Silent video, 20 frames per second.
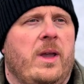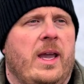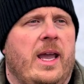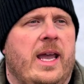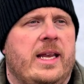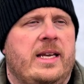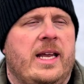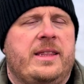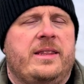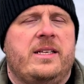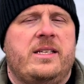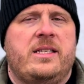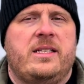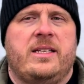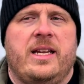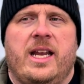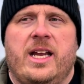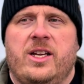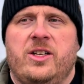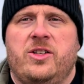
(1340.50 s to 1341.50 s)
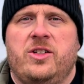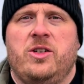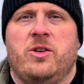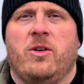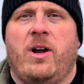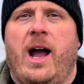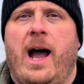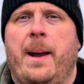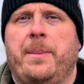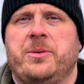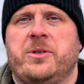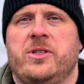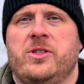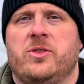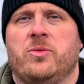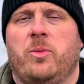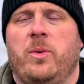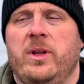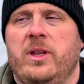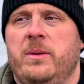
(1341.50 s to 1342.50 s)
And at this stage, your
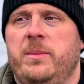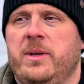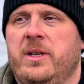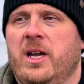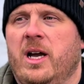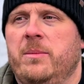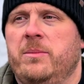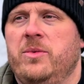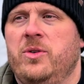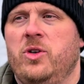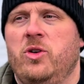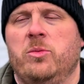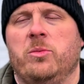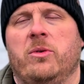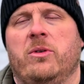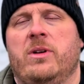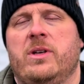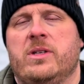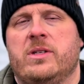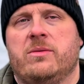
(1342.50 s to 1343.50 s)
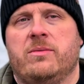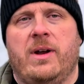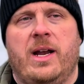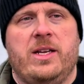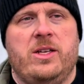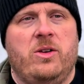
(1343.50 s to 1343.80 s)
options really become numerous, right?